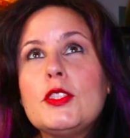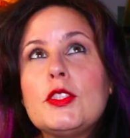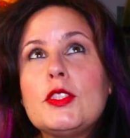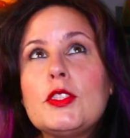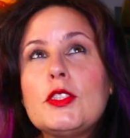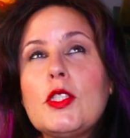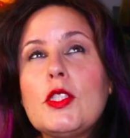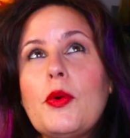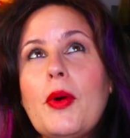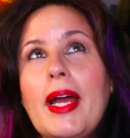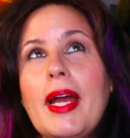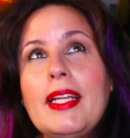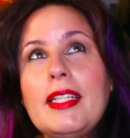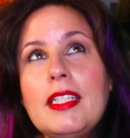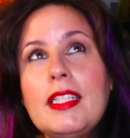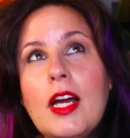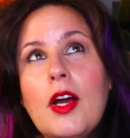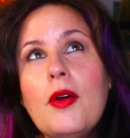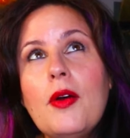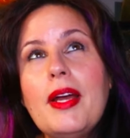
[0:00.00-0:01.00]
So I
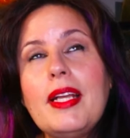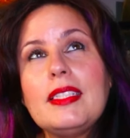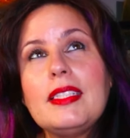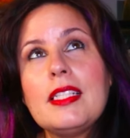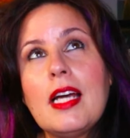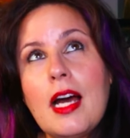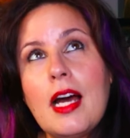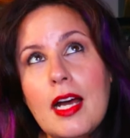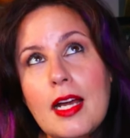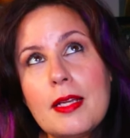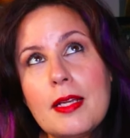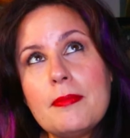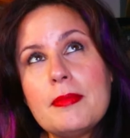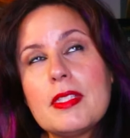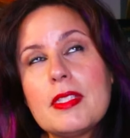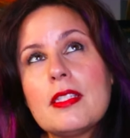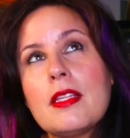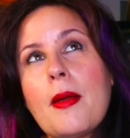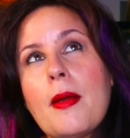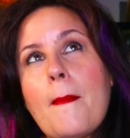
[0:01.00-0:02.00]
know at
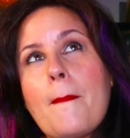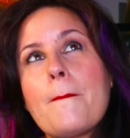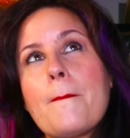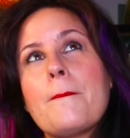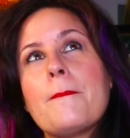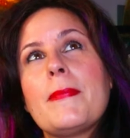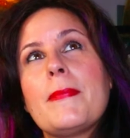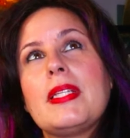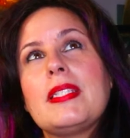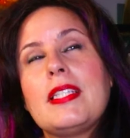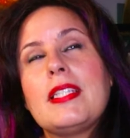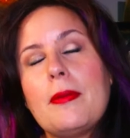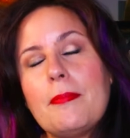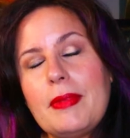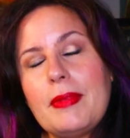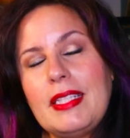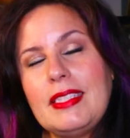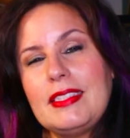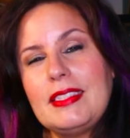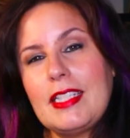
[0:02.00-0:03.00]
times
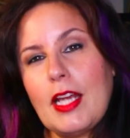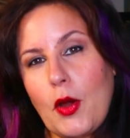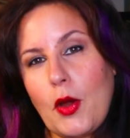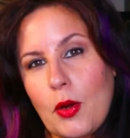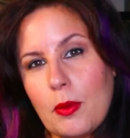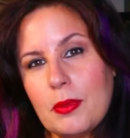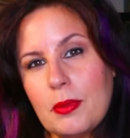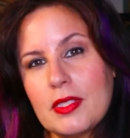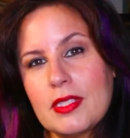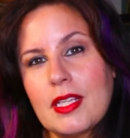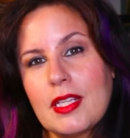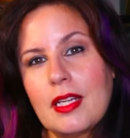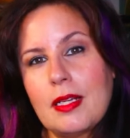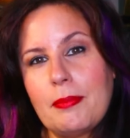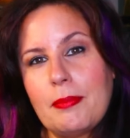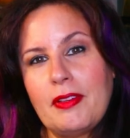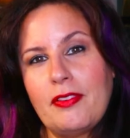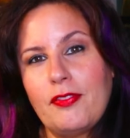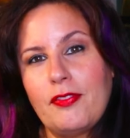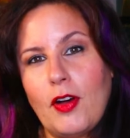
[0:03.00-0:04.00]
something terrible is going
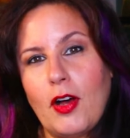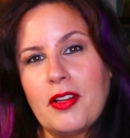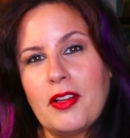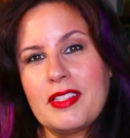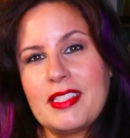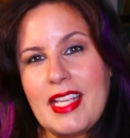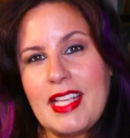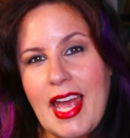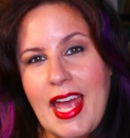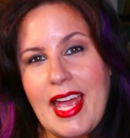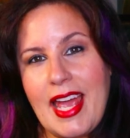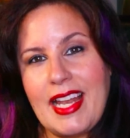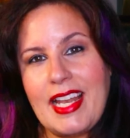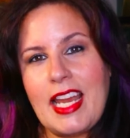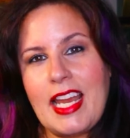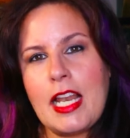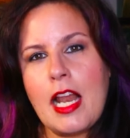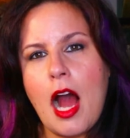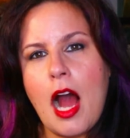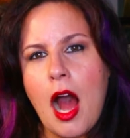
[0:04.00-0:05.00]
to befall Ted,
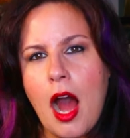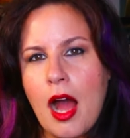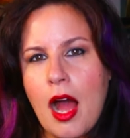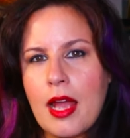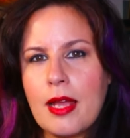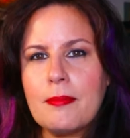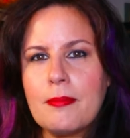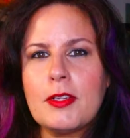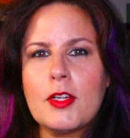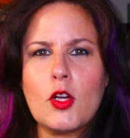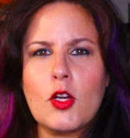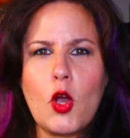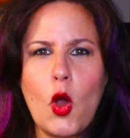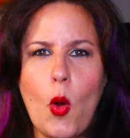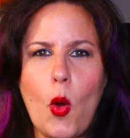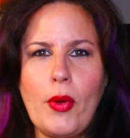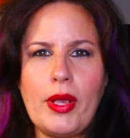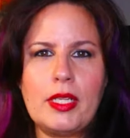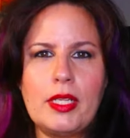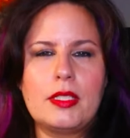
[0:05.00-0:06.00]
and I'm
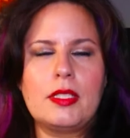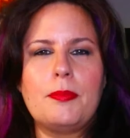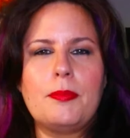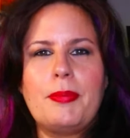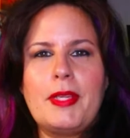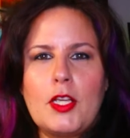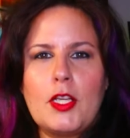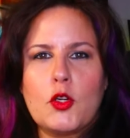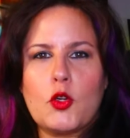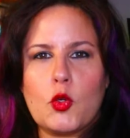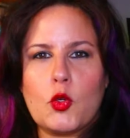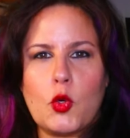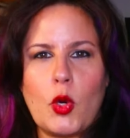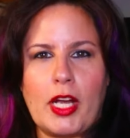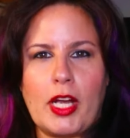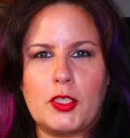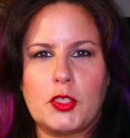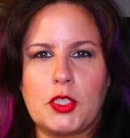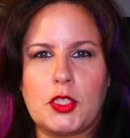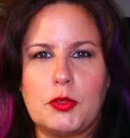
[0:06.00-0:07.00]
going to be
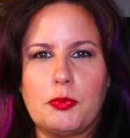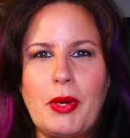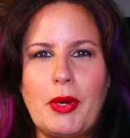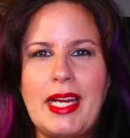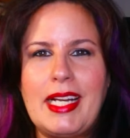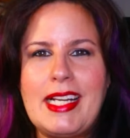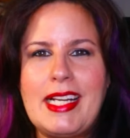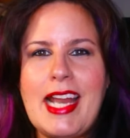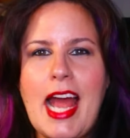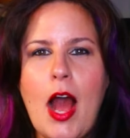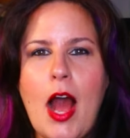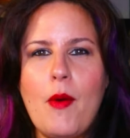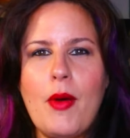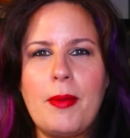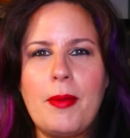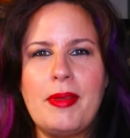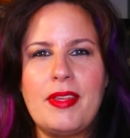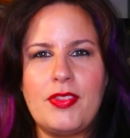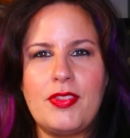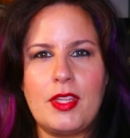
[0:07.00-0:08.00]
crushed. Right now,
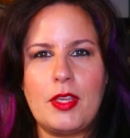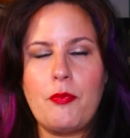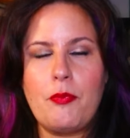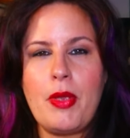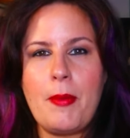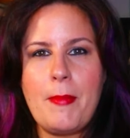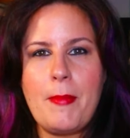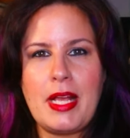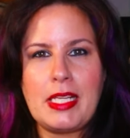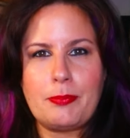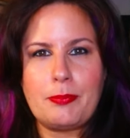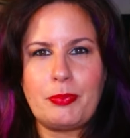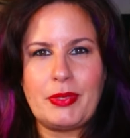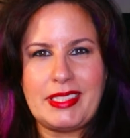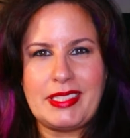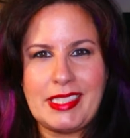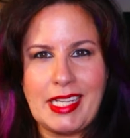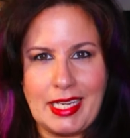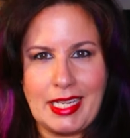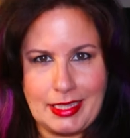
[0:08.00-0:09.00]
I'm in the we must
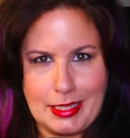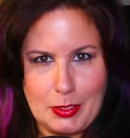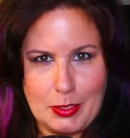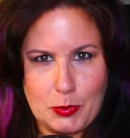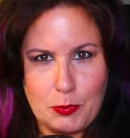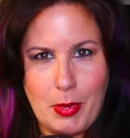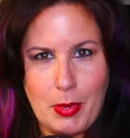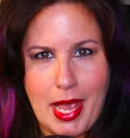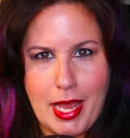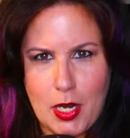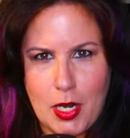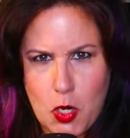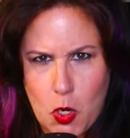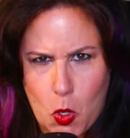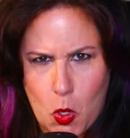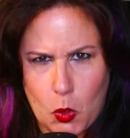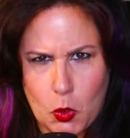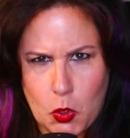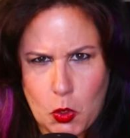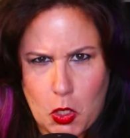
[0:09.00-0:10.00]
protect this man at
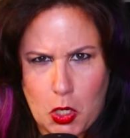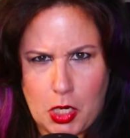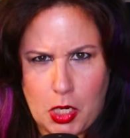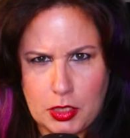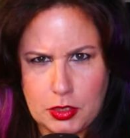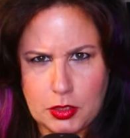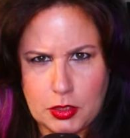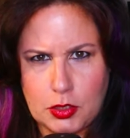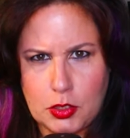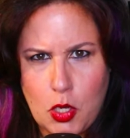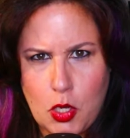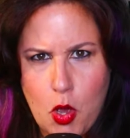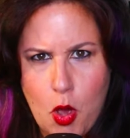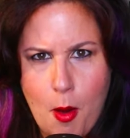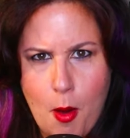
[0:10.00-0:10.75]
all costs